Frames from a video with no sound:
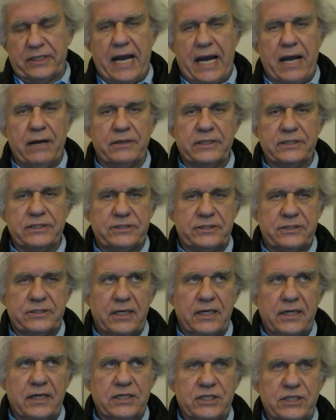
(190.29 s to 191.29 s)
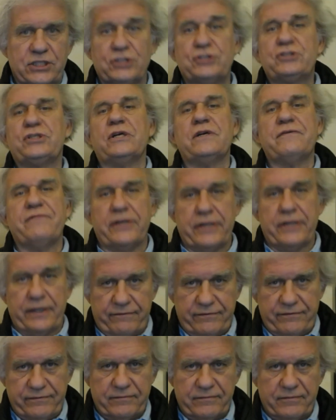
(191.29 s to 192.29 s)
Now it's
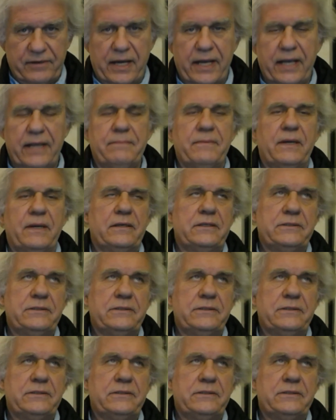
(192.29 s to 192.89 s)
conservative, right?